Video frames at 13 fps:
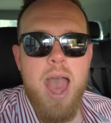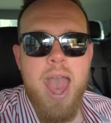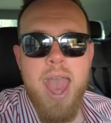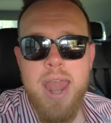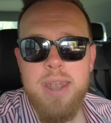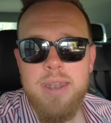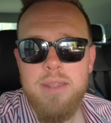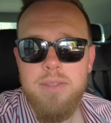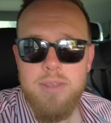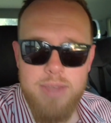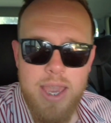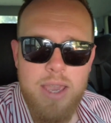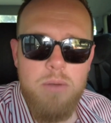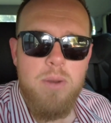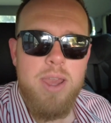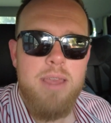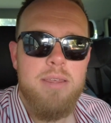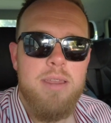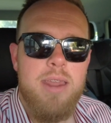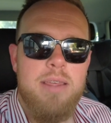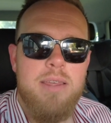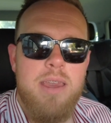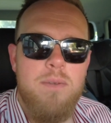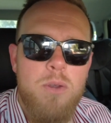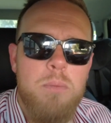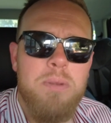And the second reason is,
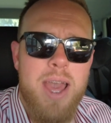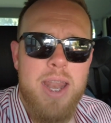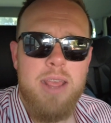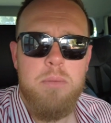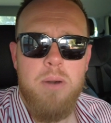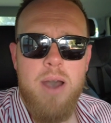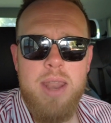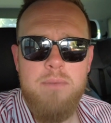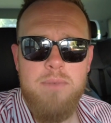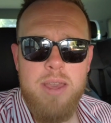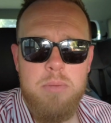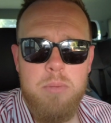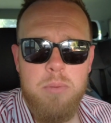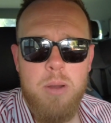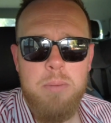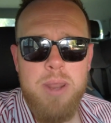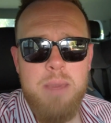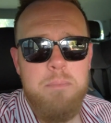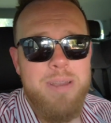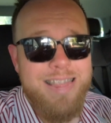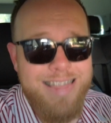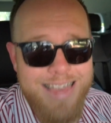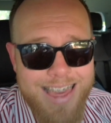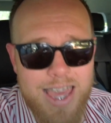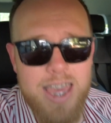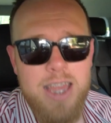if you're planning to buy an investment property,
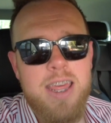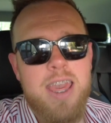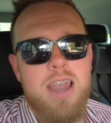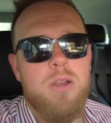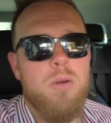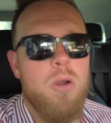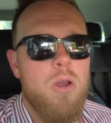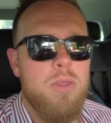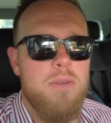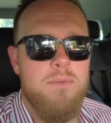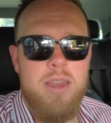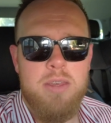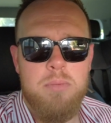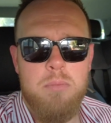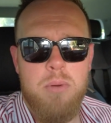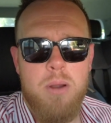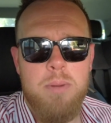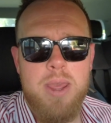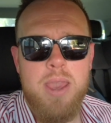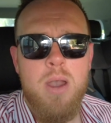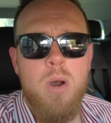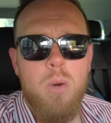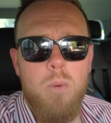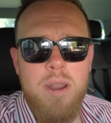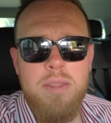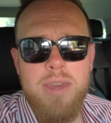particularly a growth investment property,
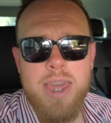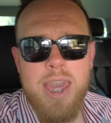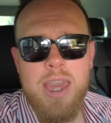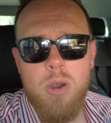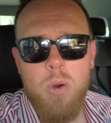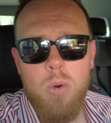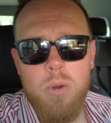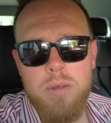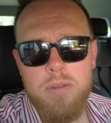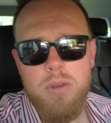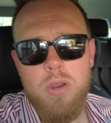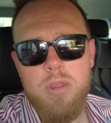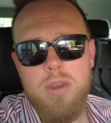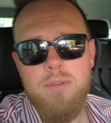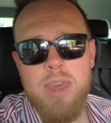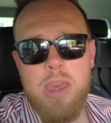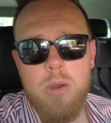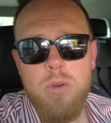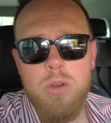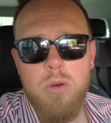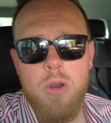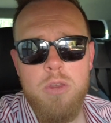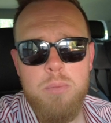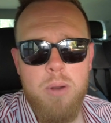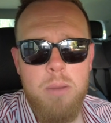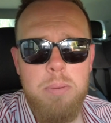one of the key cornerstones of a good
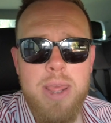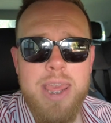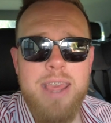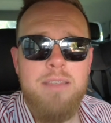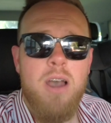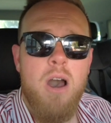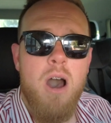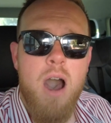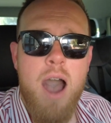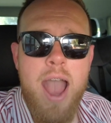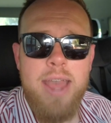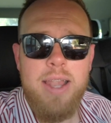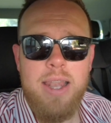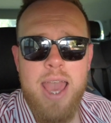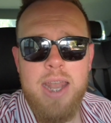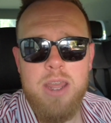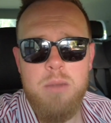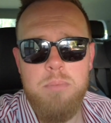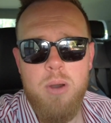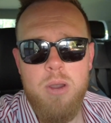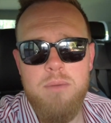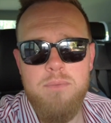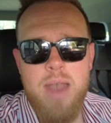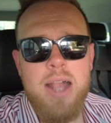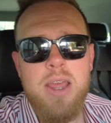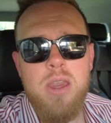growth property is a high land component
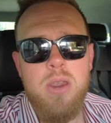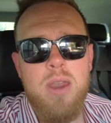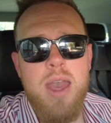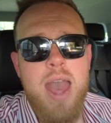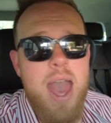value.